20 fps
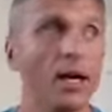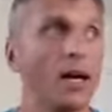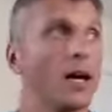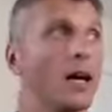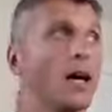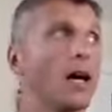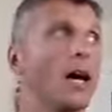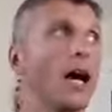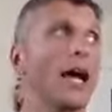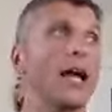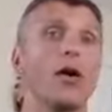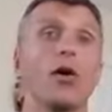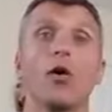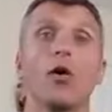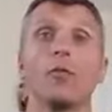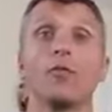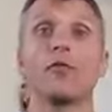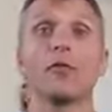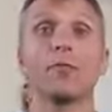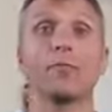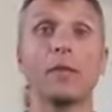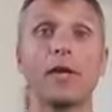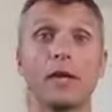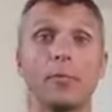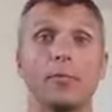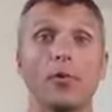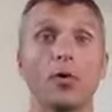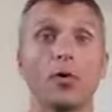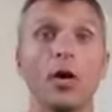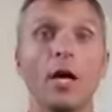I hope for
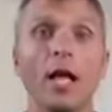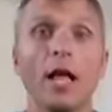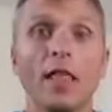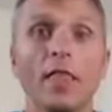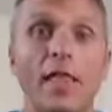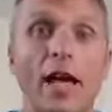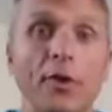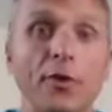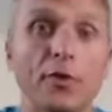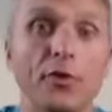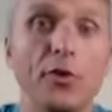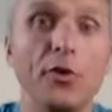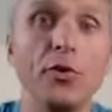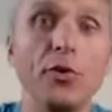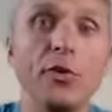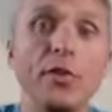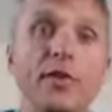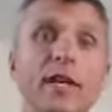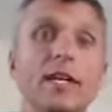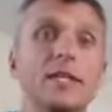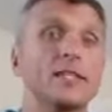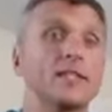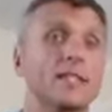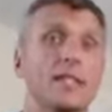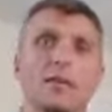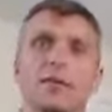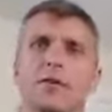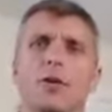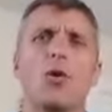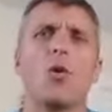people that are new to this,
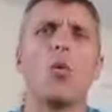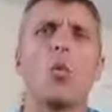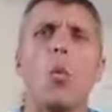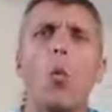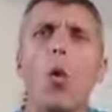that are going,